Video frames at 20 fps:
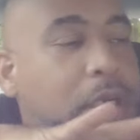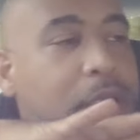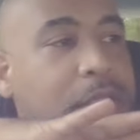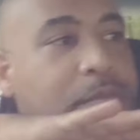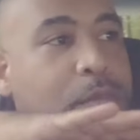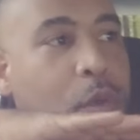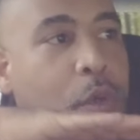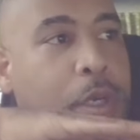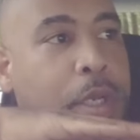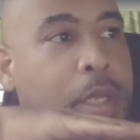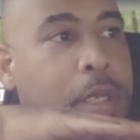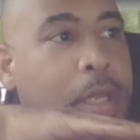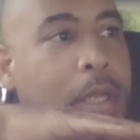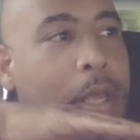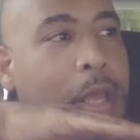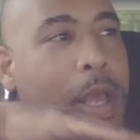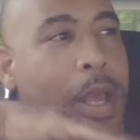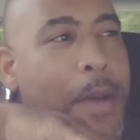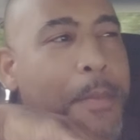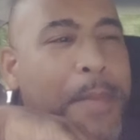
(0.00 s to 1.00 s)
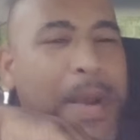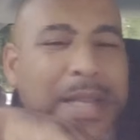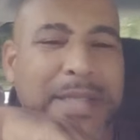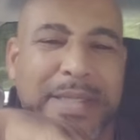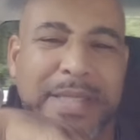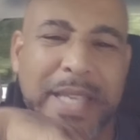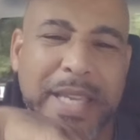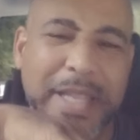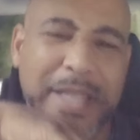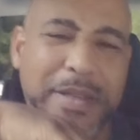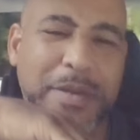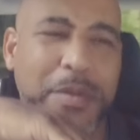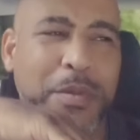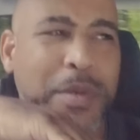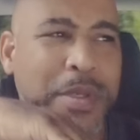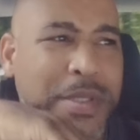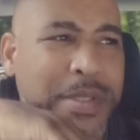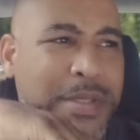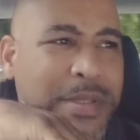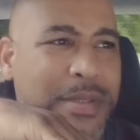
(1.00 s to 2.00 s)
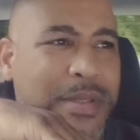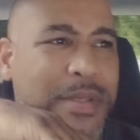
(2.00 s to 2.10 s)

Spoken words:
this morning, my seat was